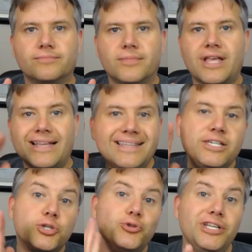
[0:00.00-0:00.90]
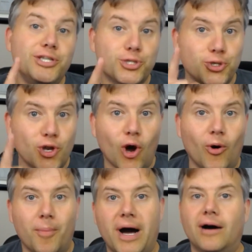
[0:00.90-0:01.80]
at least you need to know
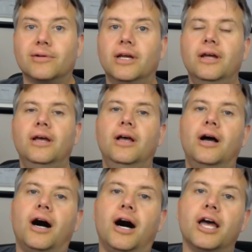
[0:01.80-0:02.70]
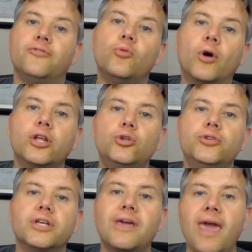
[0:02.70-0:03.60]
about. If you want to
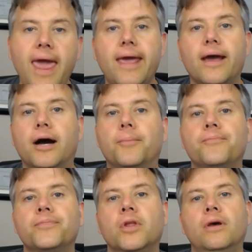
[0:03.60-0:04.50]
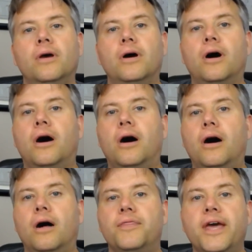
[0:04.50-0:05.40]
do the CAM,
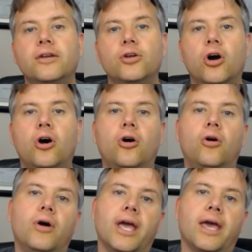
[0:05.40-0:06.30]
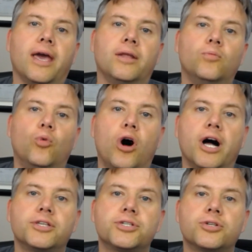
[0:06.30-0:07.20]
then go and
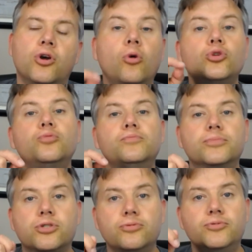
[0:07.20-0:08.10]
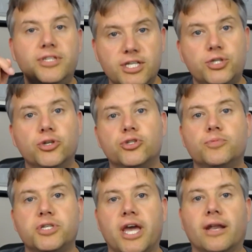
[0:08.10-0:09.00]
watch, go to this
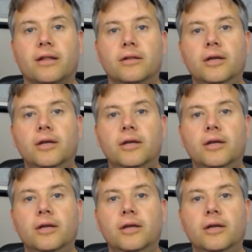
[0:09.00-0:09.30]
YouTube channel,